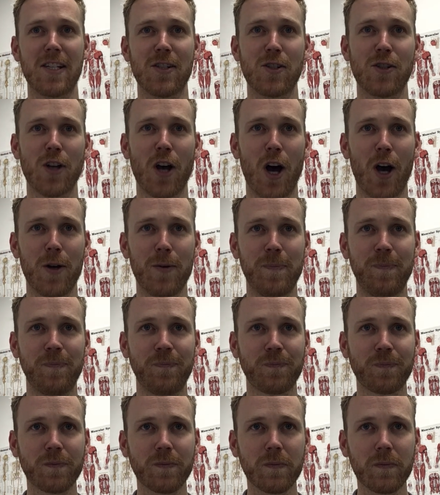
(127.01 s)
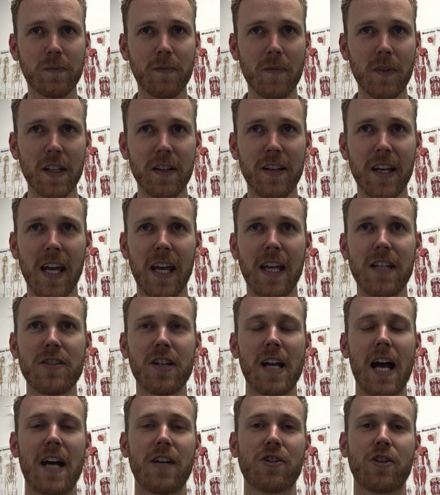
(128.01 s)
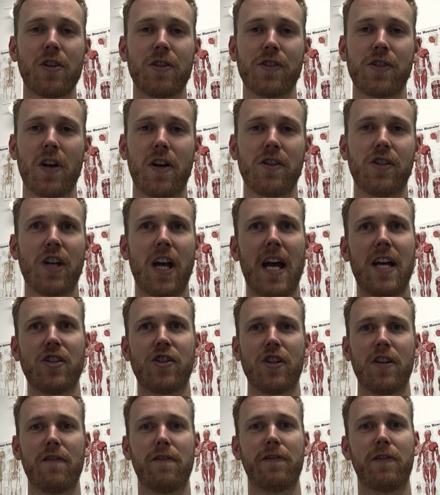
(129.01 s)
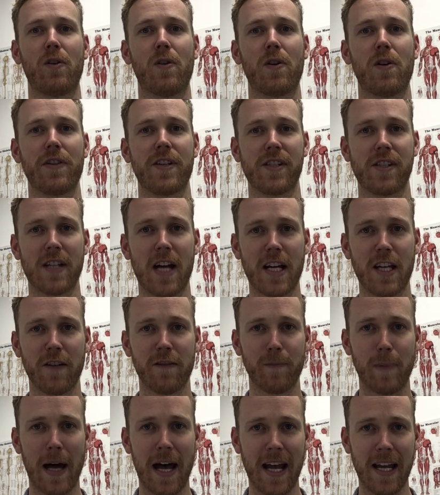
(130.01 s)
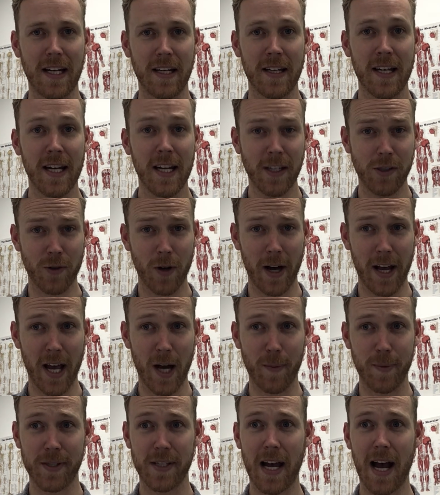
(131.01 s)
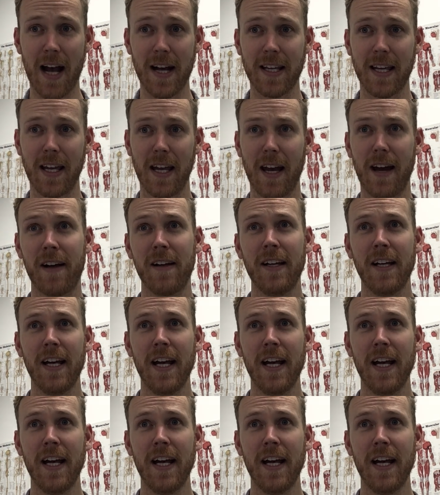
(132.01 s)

So the International Association for the Study of Pain is trying to help us out here.